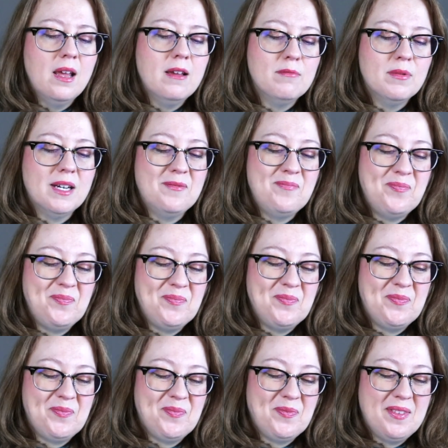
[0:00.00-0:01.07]
But
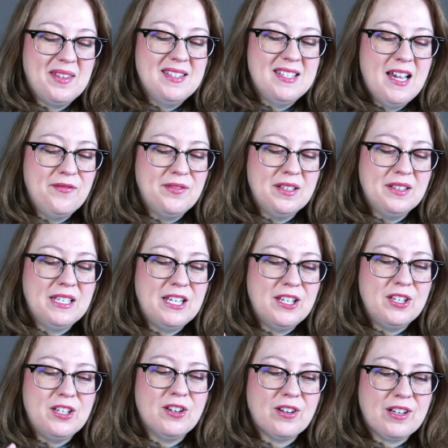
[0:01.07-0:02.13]
definitely
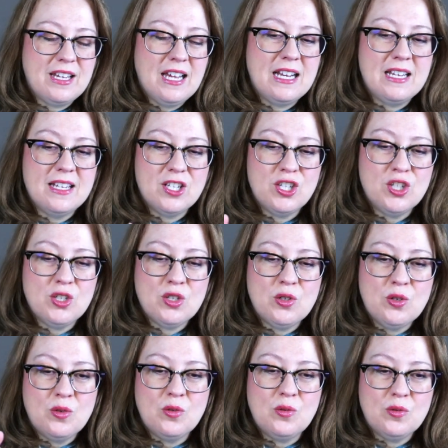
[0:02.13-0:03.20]
you're getting
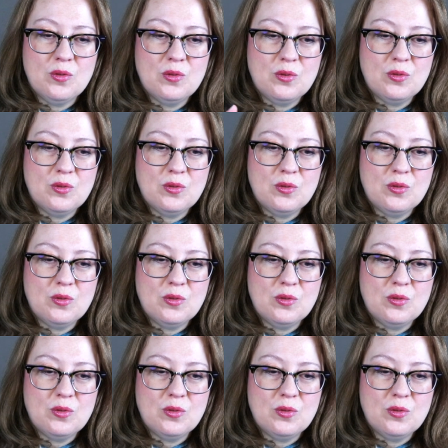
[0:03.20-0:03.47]
to